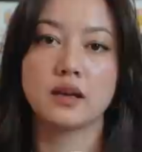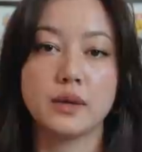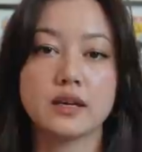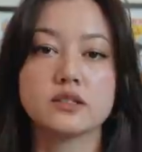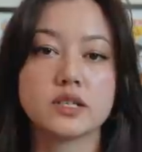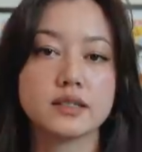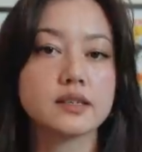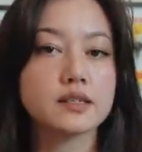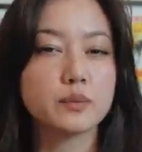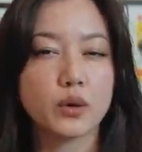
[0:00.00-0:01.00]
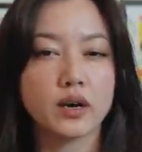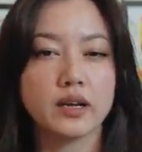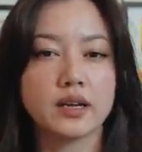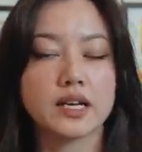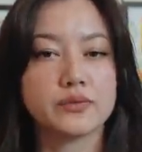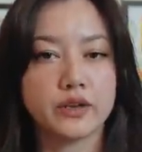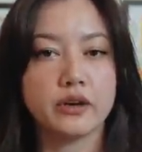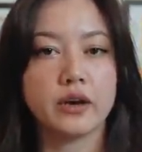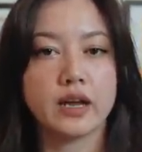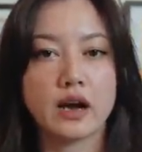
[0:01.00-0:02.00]
Because just as important as
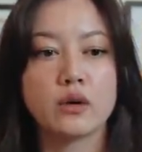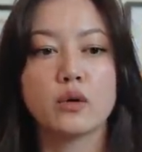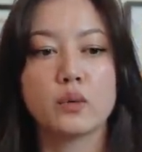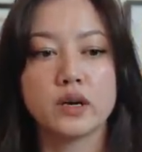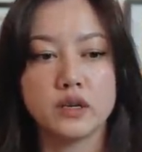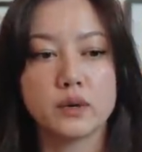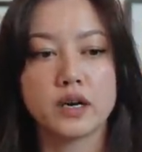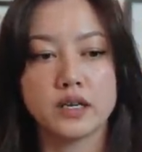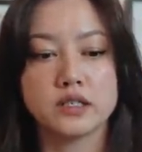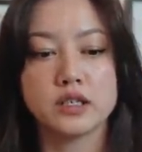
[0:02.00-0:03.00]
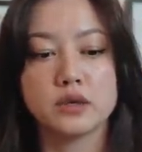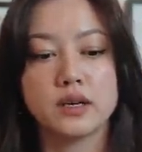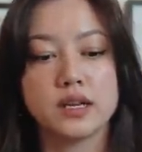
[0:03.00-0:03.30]
figuring out what you are into,